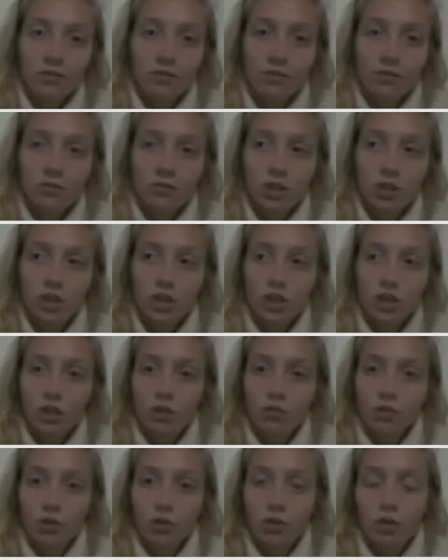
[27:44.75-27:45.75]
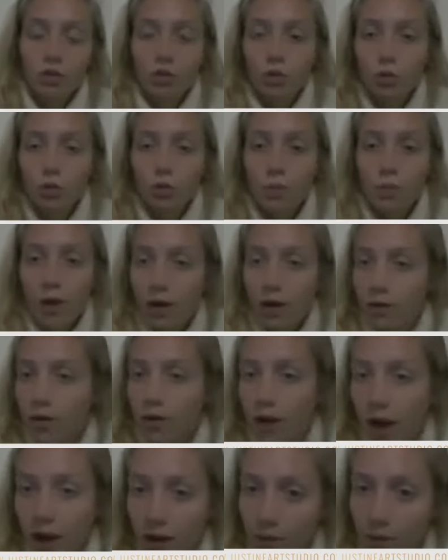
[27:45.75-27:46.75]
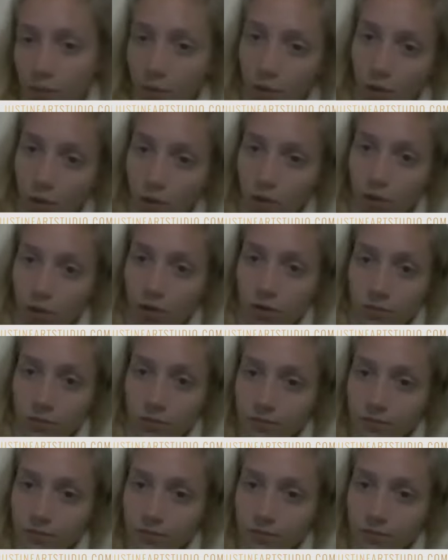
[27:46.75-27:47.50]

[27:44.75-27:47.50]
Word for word: vision of a new paradigm, or